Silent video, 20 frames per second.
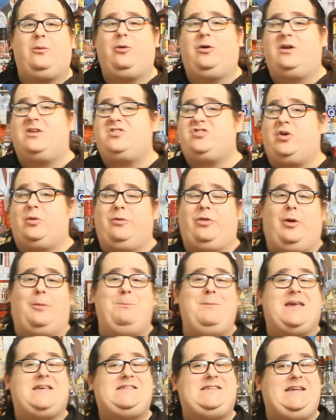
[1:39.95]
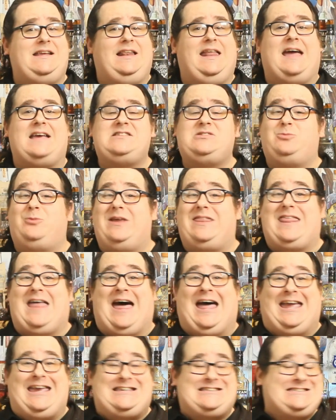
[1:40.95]
We're going to start with our mixing glass with
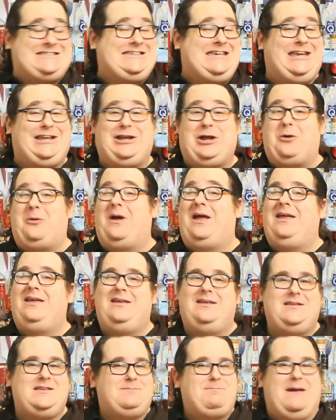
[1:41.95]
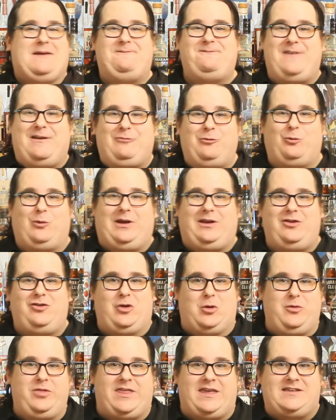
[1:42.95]
ice. You know, it's my favorite way to
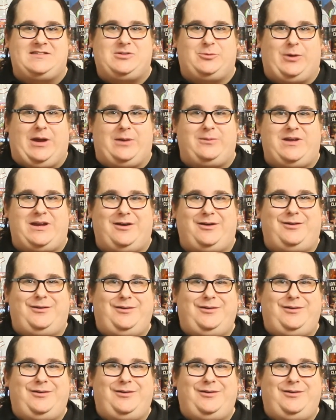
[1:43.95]
do things around here.